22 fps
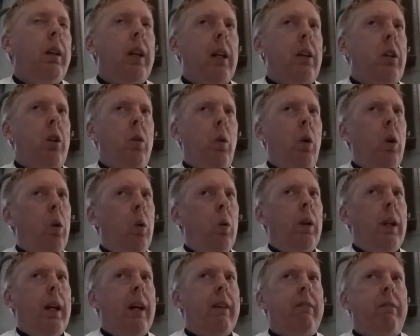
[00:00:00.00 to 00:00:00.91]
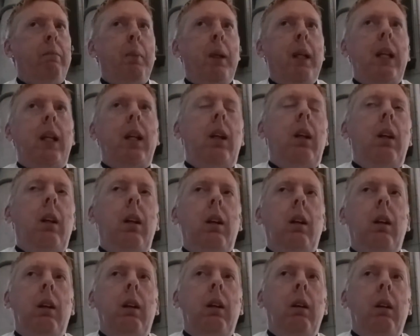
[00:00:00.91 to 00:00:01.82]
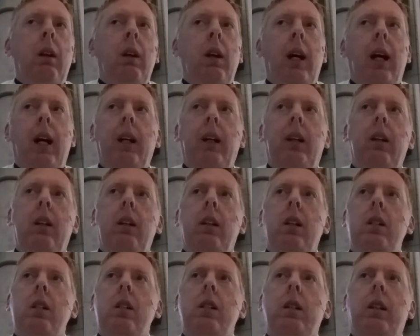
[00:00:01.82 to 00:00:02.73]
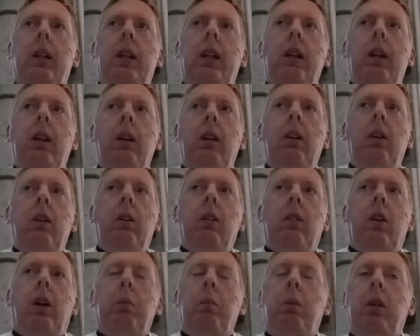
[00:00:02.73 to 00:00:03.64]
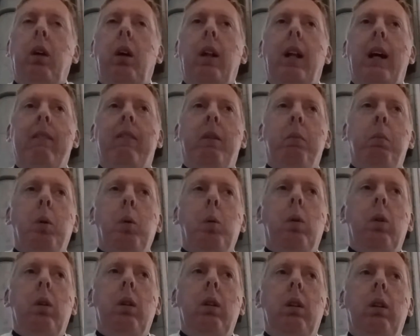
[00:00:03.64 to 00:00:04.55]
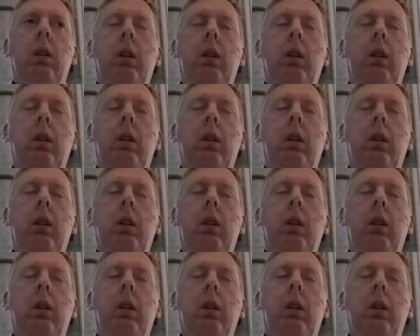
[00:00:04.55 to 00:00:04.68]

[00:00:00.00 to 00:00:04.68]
that you all love me unconditionally because I'm so lovable.